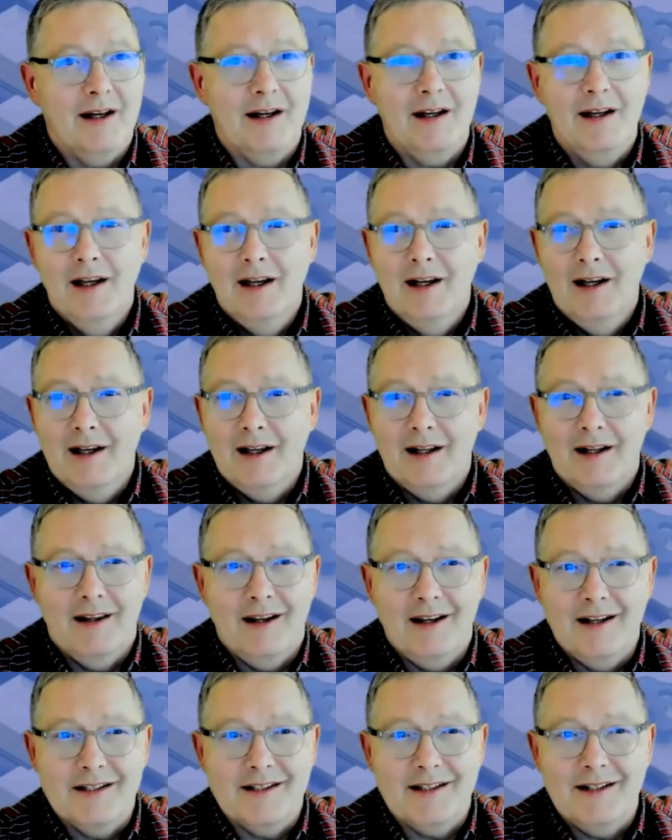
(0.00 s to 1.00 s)
that
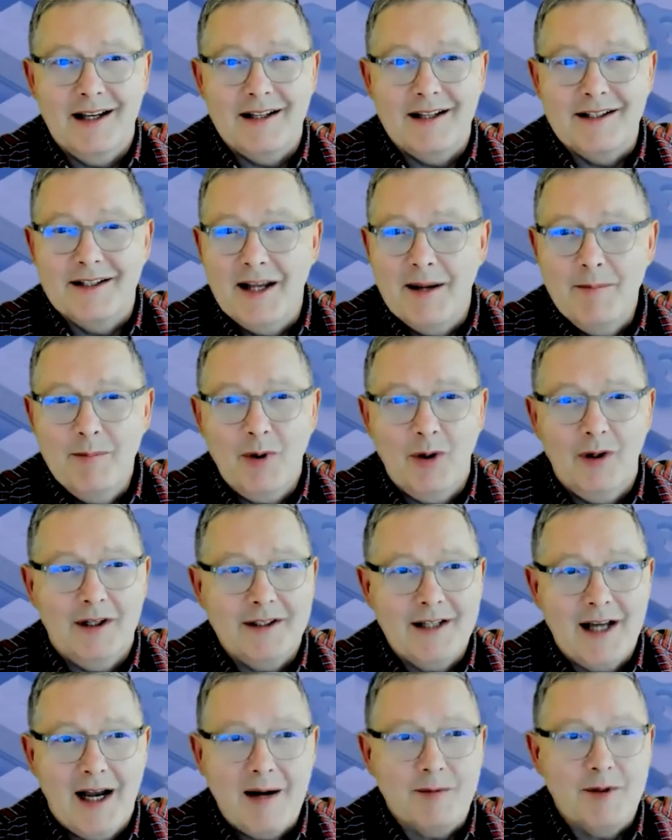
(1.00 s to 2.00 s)
is nimble,
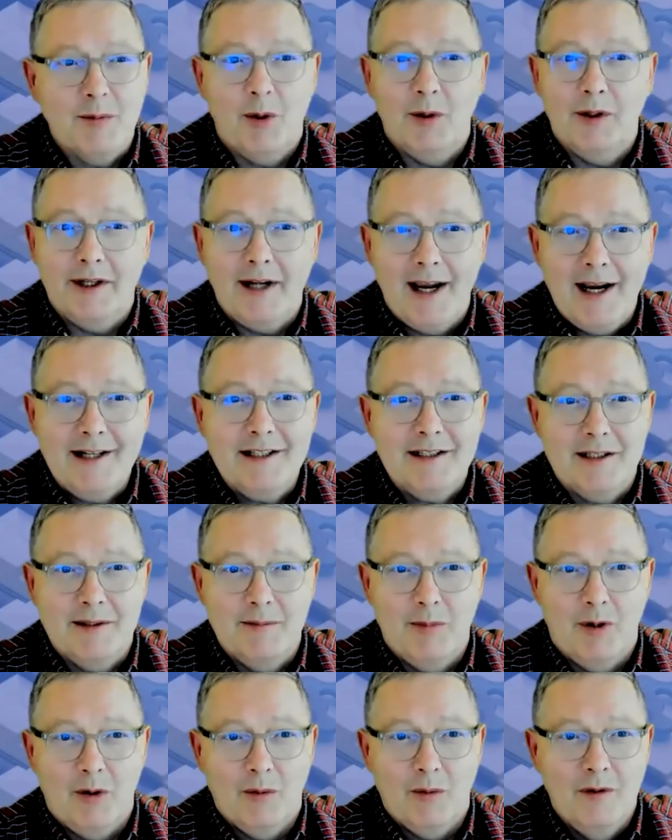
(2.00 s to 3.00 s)
adaptable, and
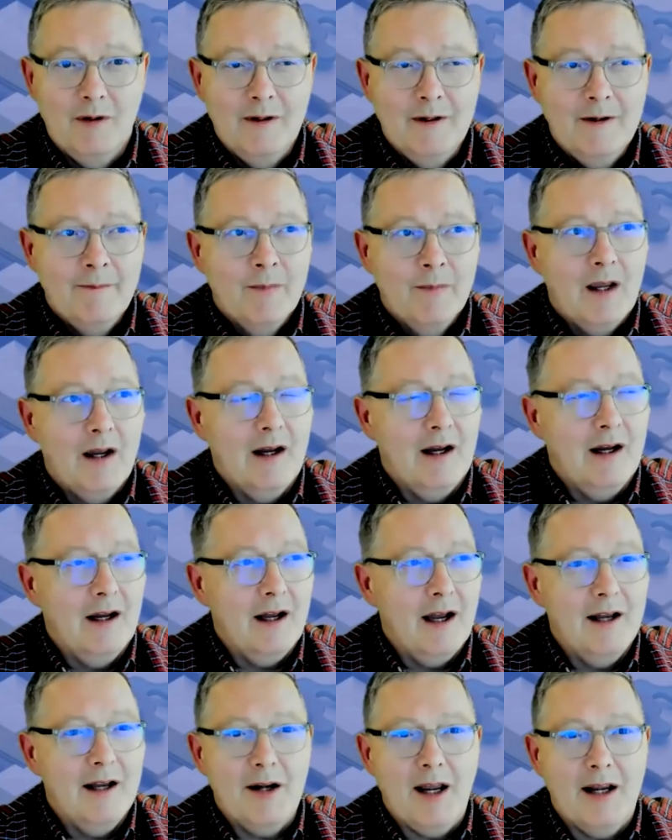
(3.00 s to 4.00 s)
editable.
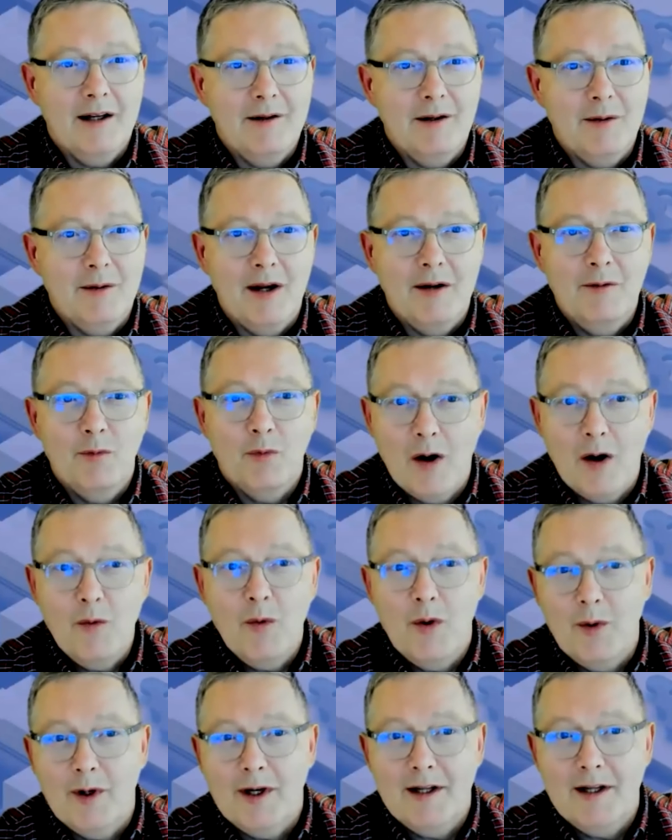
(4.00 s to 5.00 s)
And while
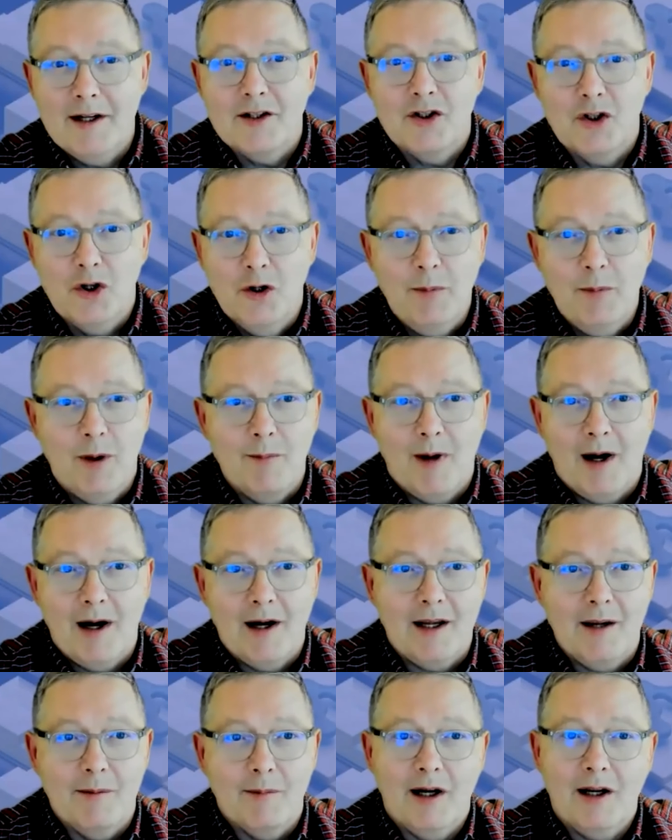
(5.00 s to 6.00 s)
we were in the
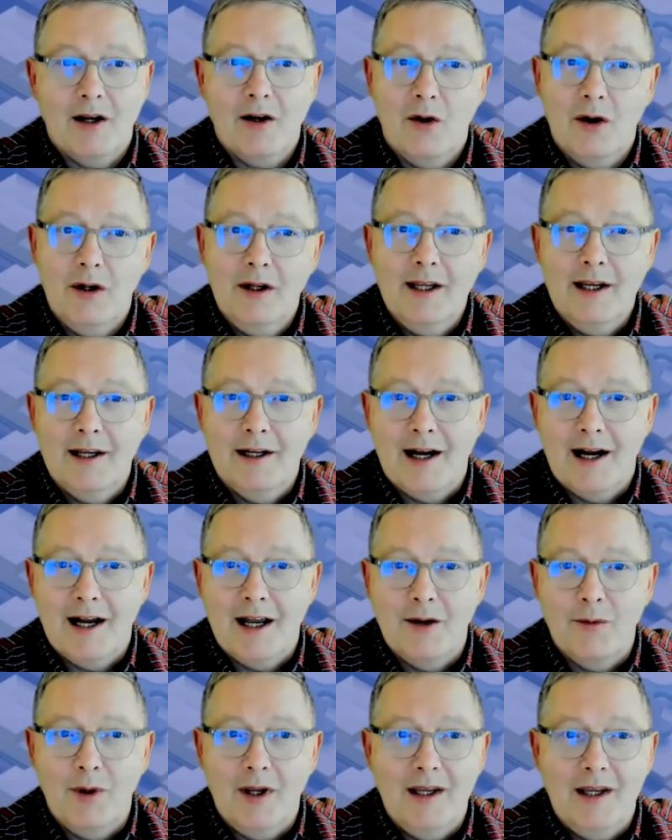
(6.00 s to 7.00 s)
supermarket, my colleague and
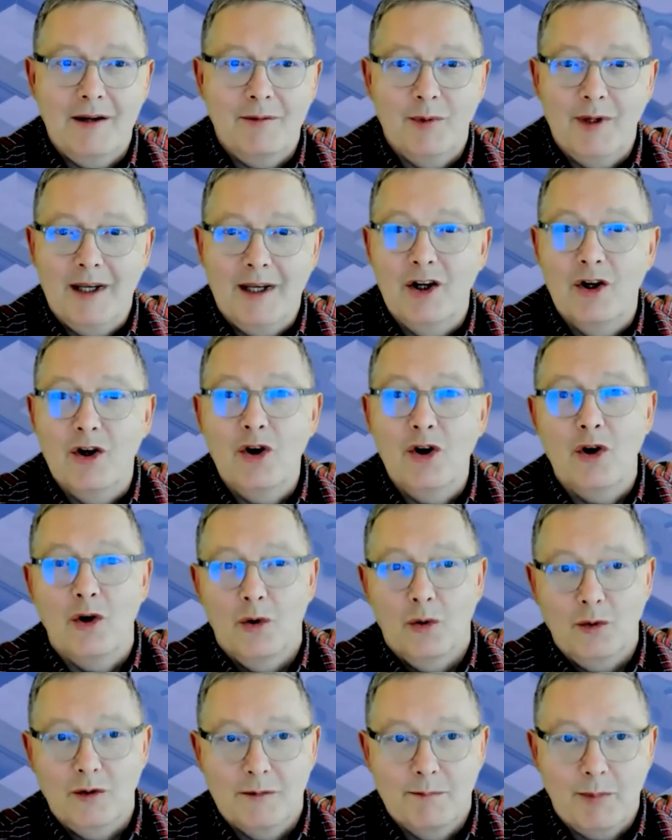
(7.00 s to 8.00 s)
I, we
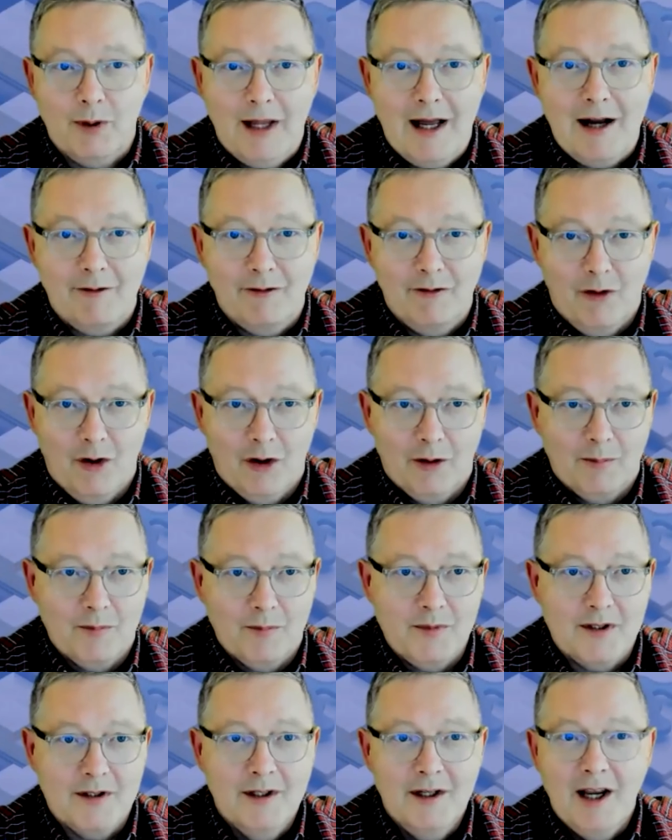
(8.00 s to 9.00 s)
Googled
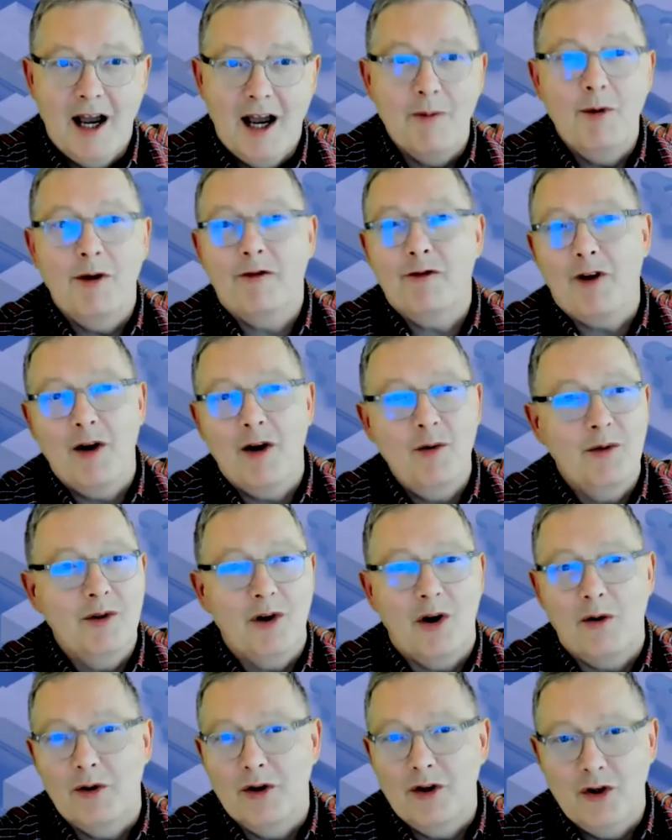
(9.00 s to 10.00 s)
platforms, and we found
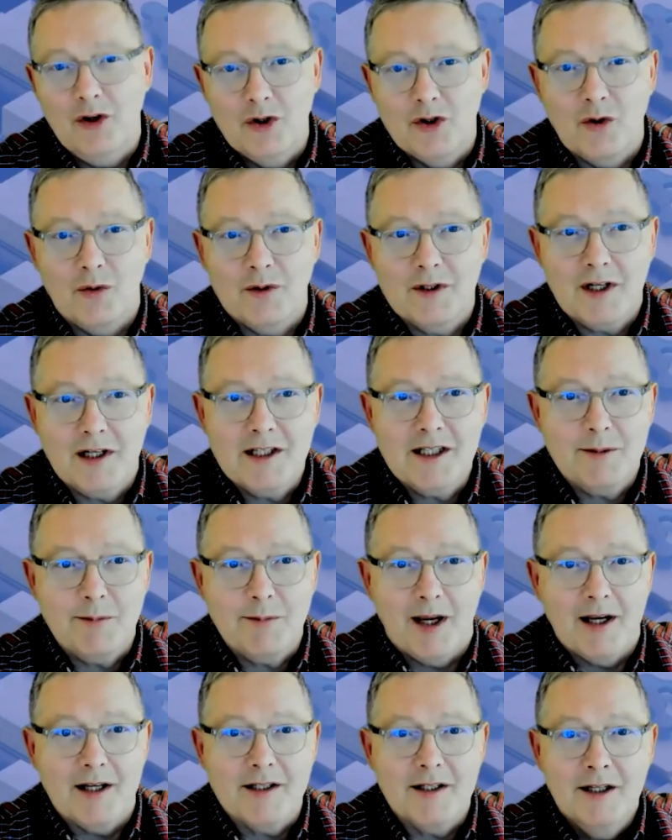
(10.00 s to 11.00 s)
all the usual
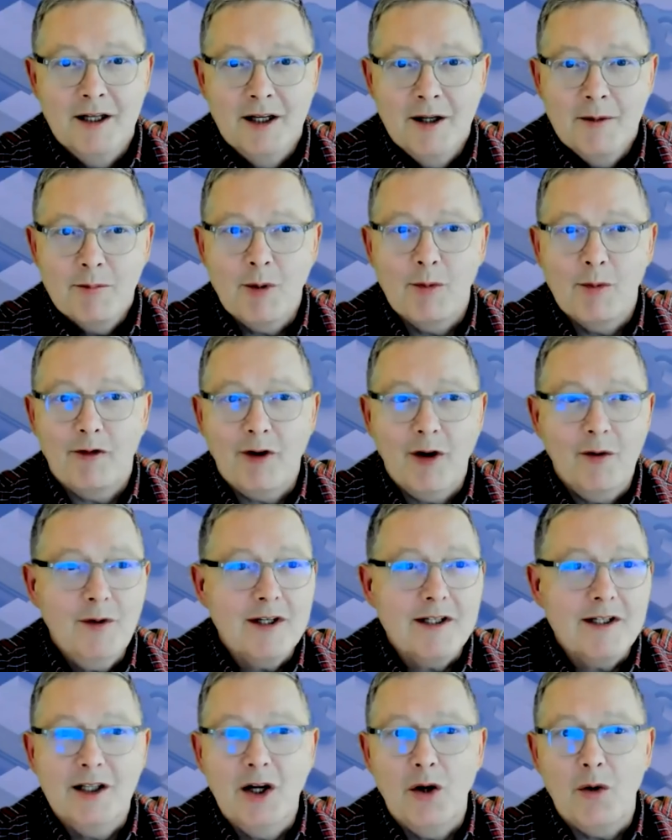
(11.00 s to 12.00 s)
suspects. But we found
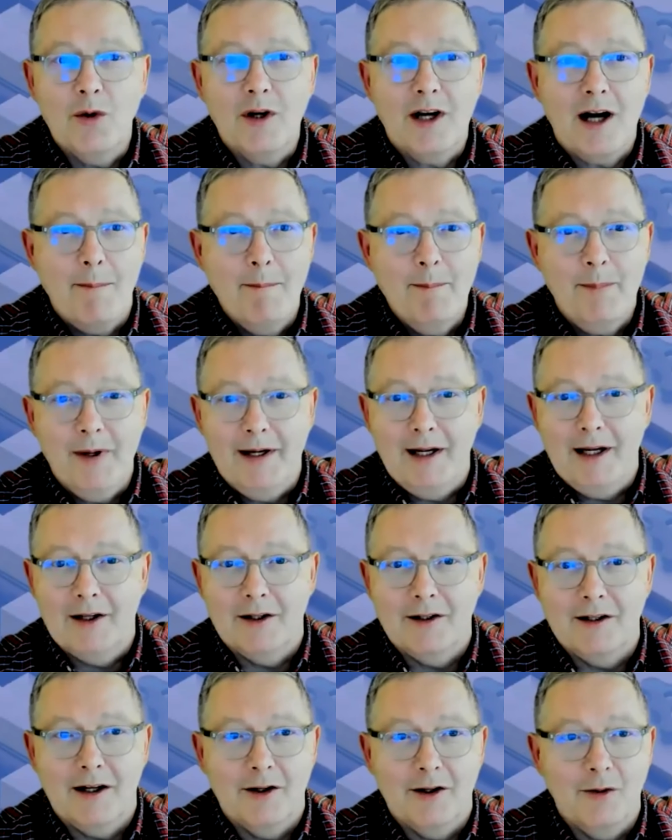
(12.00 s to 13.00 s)
this little company
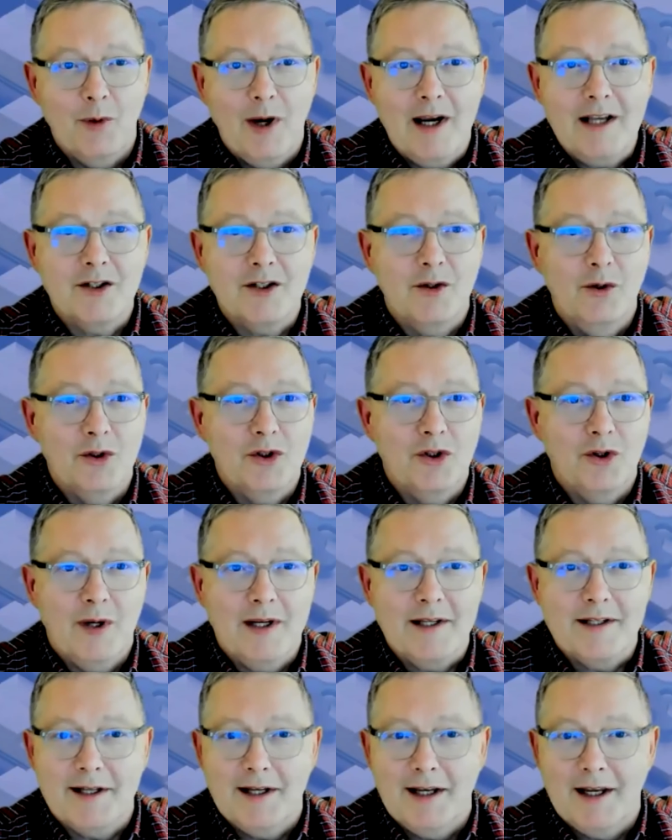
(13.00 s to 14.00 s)
on West Coast
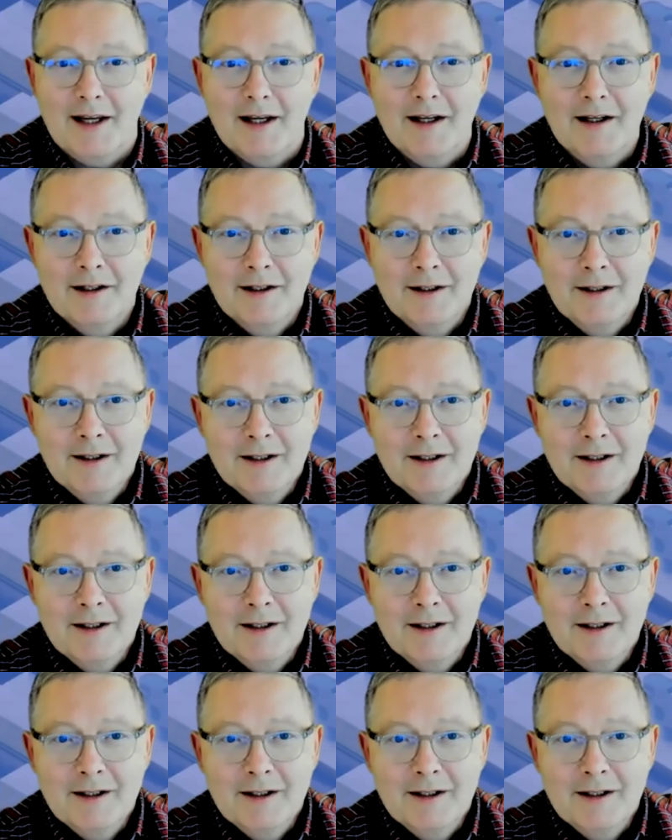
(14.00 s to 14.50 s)
USA,